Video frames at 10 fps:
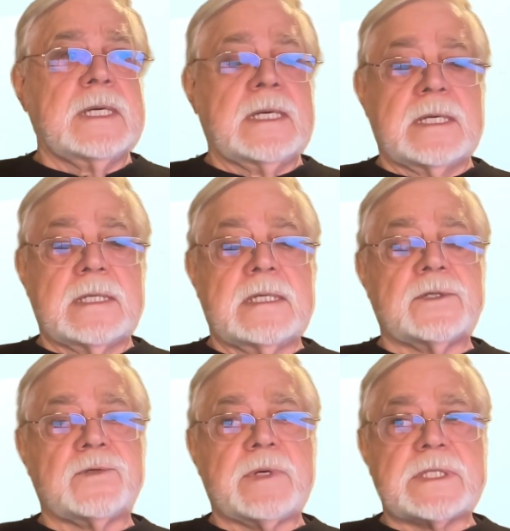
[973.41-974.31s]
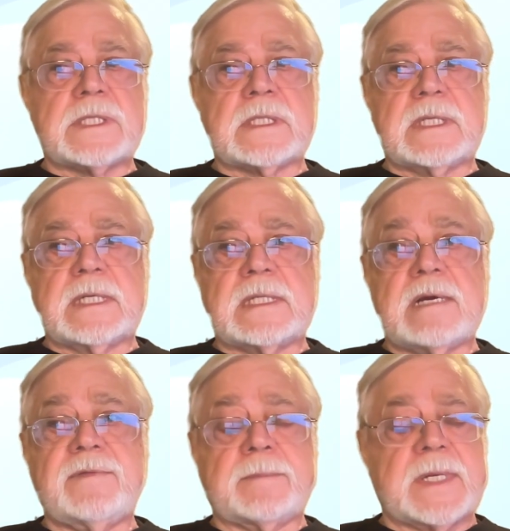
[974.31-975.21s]
And interestingly
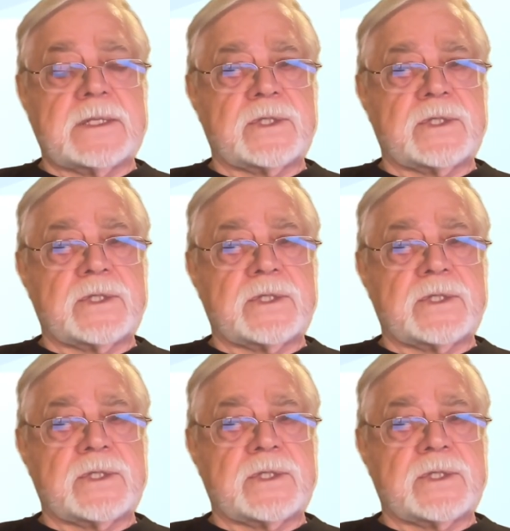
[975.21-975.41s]
enough, I'm not